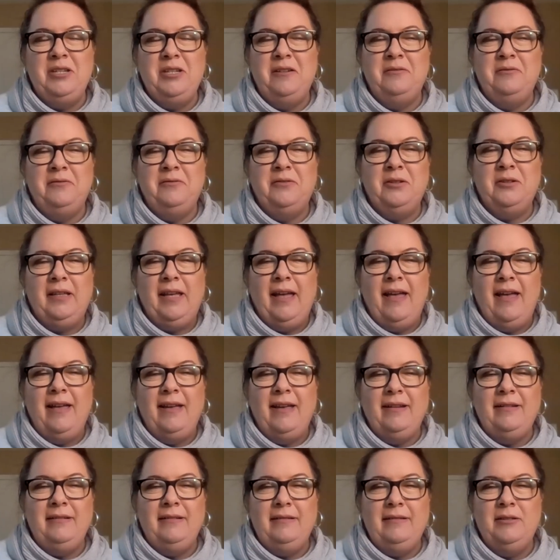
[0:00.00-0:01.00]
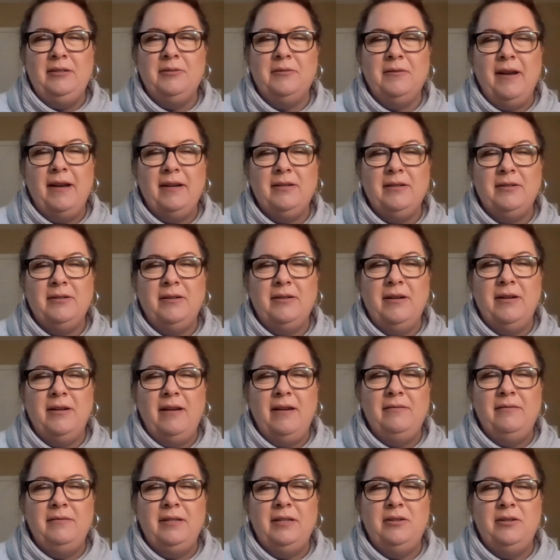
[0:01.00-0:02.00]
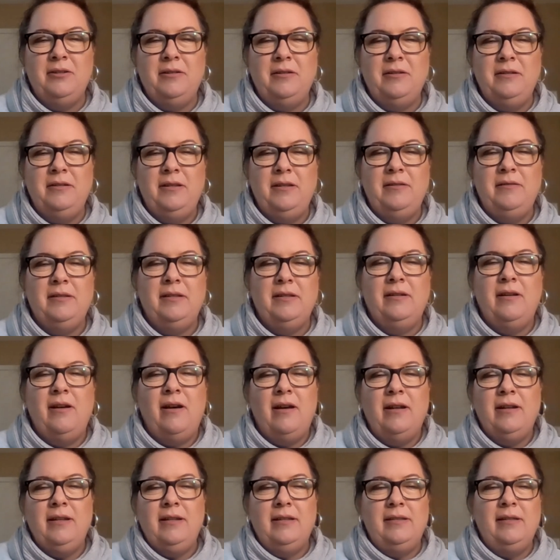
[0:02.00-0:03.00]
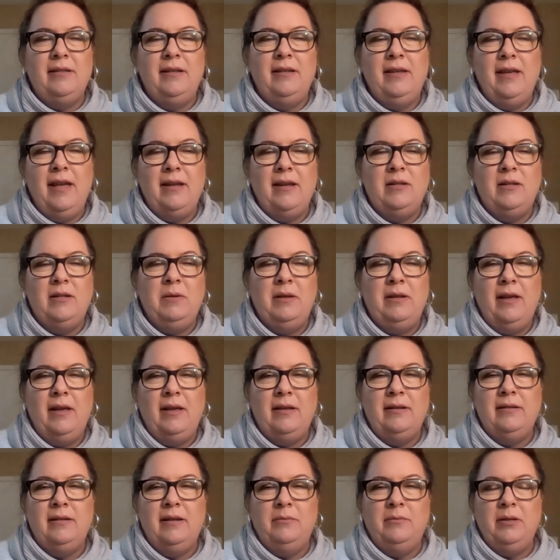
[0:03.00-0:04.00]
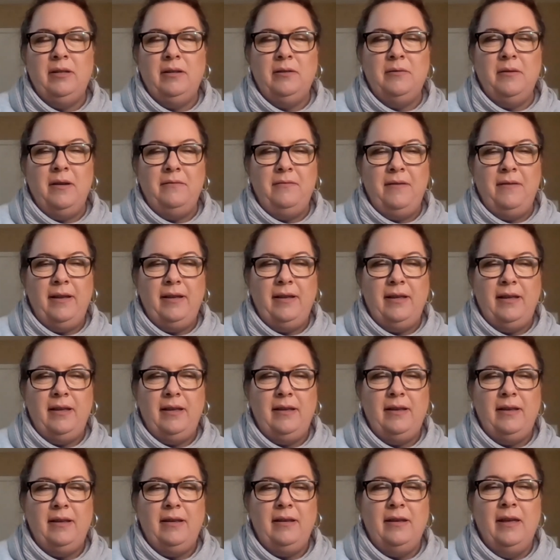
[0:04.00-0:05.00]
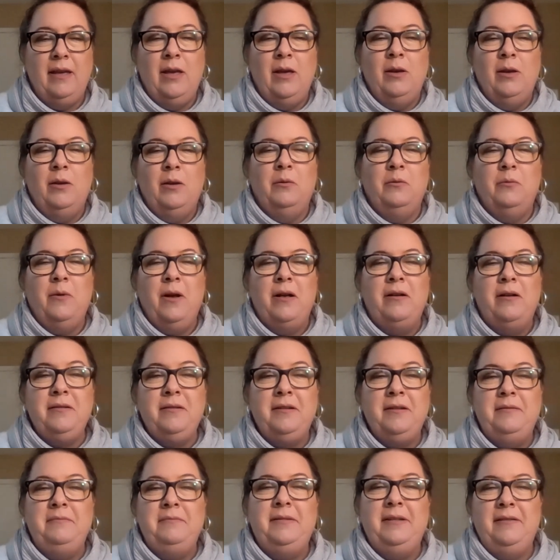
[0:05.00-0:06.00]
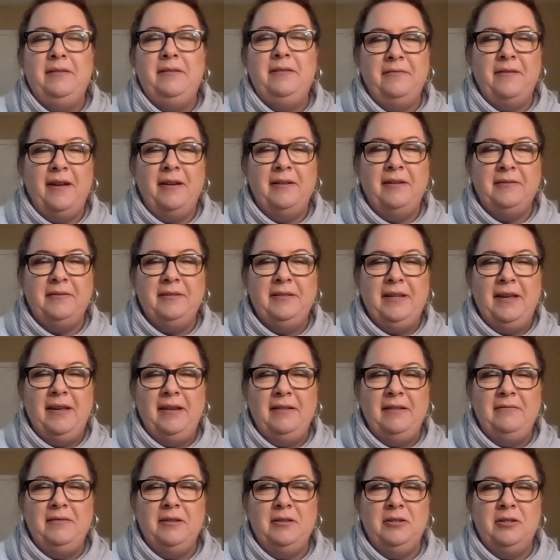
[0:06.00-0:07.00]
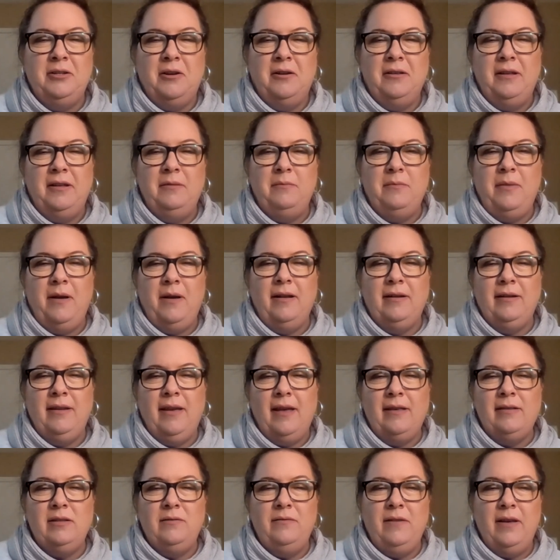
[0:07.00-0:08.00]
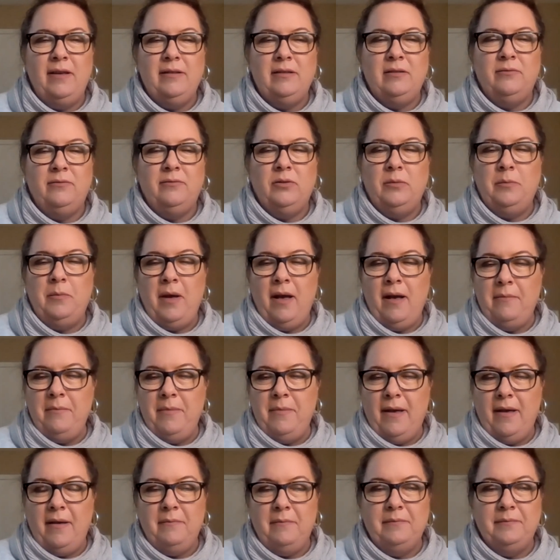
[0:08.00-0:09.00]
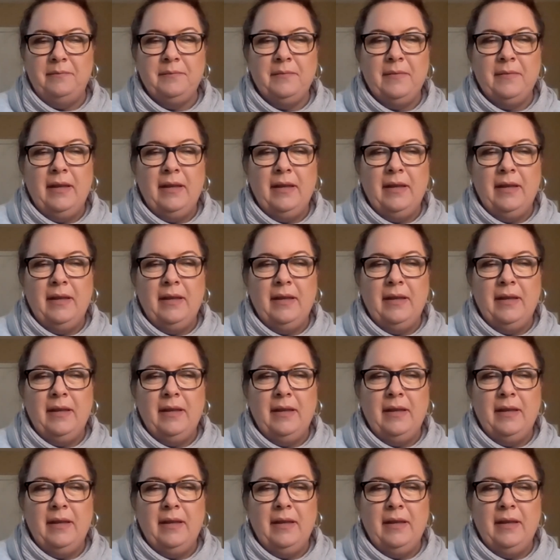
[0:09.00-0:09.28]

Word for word: Jennifer Lang, Director of Digital News and Audience Engagement at WFAE. Welcome to the final day of the Charlotte Podcast Festival pop-up.